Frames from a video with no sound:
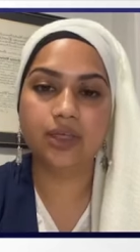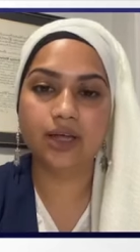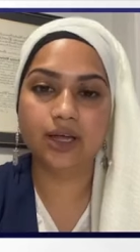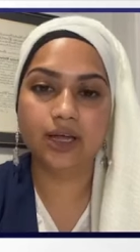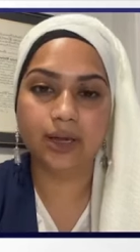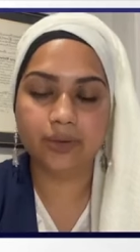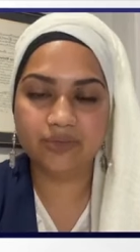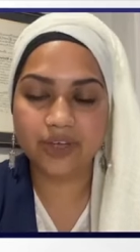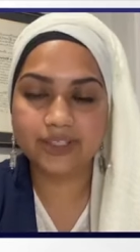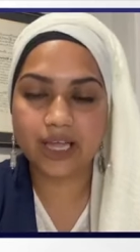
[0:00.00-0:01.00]
the
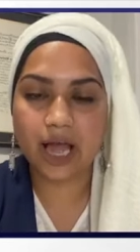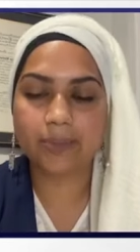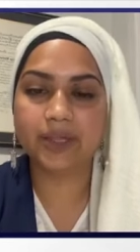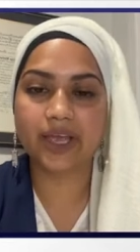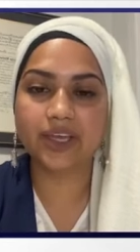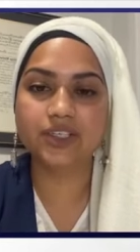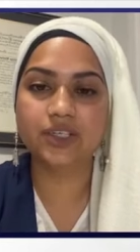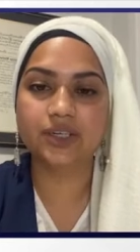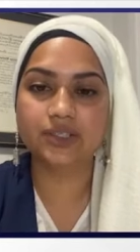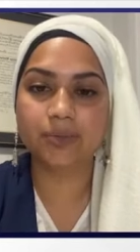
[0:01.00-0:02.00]
visa
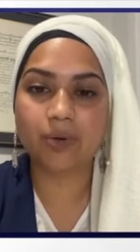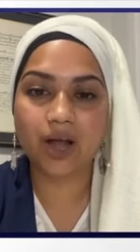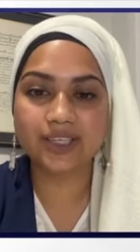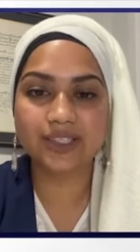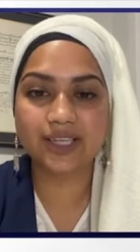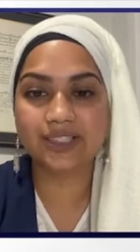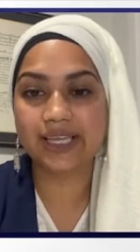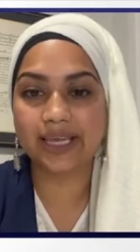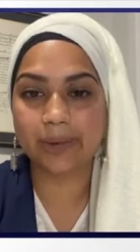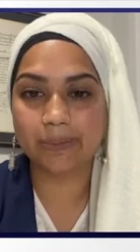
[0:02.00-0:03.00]
application is in process,
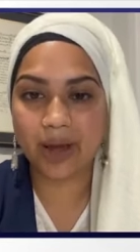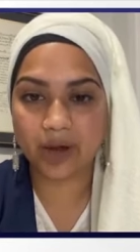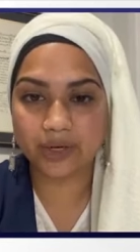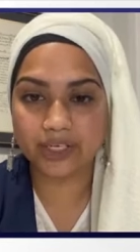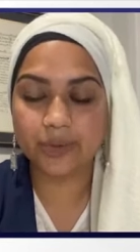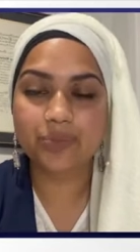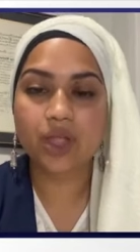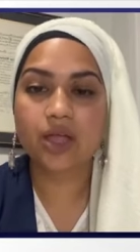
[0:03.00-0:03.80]
they get married.